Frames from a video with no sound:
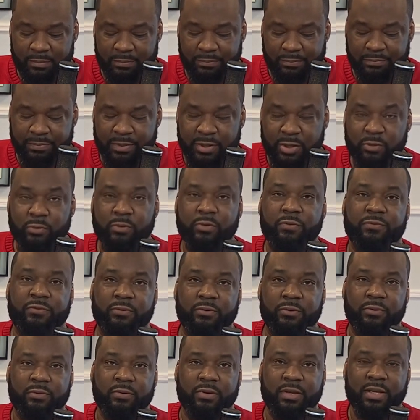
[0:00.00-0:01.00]

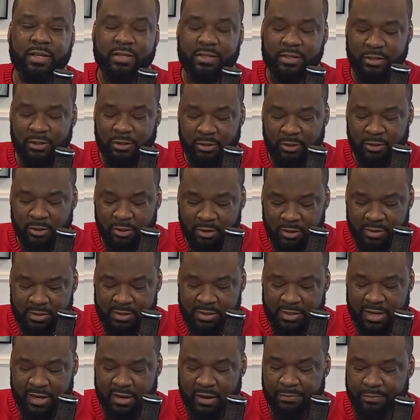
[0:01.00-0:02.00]
beautiful. It looks
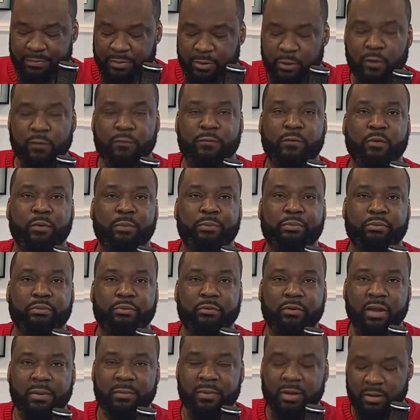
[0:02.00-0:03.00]
like a beautiful
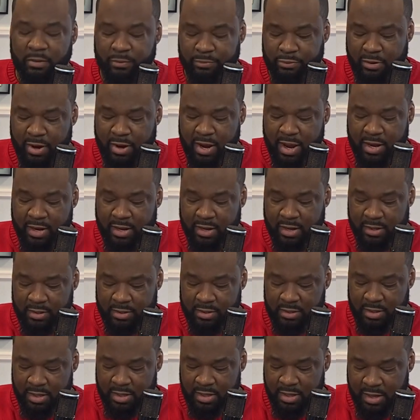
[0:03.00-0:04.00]
premium product.
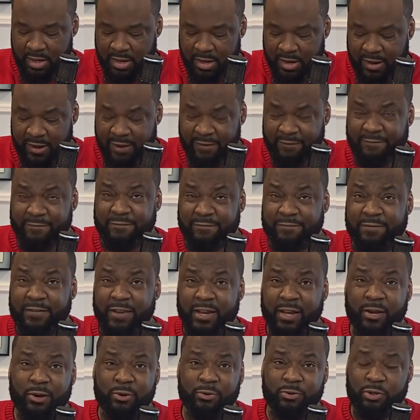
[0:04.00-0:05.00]
It
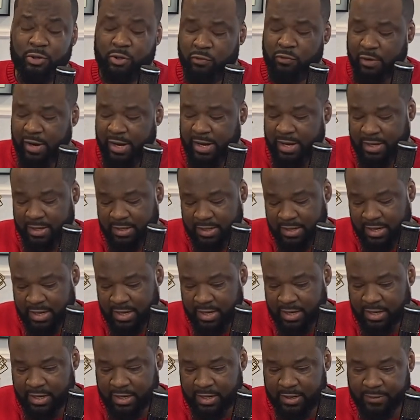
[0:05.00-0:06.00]
feels great in the
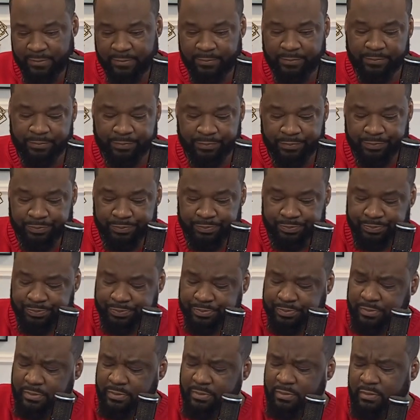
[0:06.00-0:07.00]
hand.
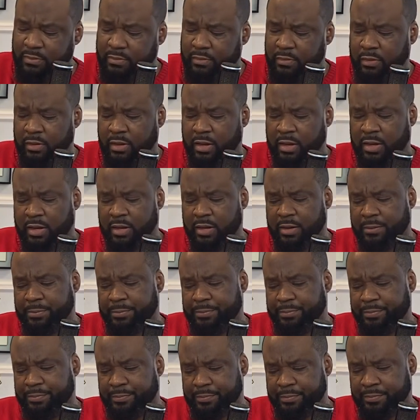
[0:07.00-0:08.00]

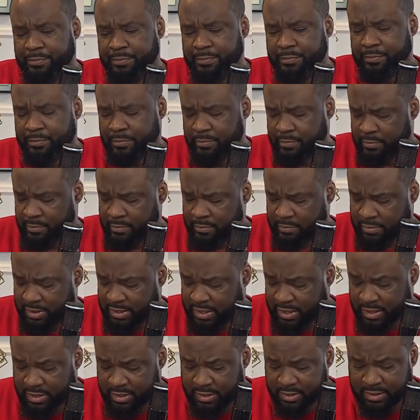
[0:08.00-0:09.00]
But
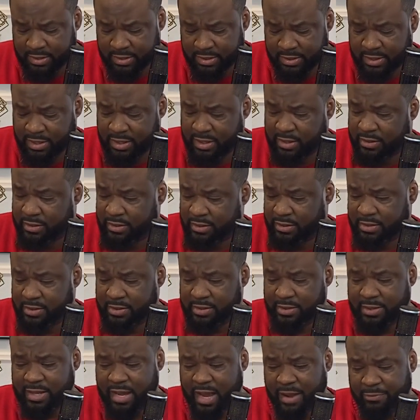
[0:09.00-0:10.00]
yeah, this is it. This
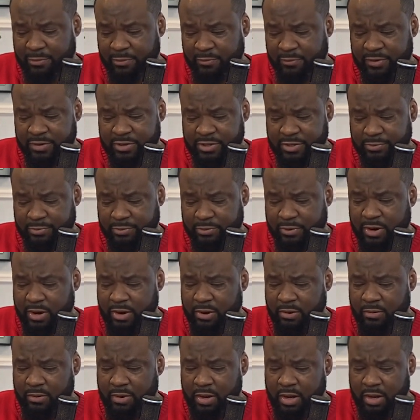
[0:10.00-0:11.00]
is the Apple Vision
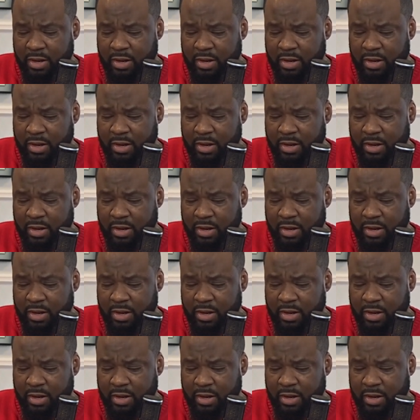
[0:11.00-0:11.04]
Pro.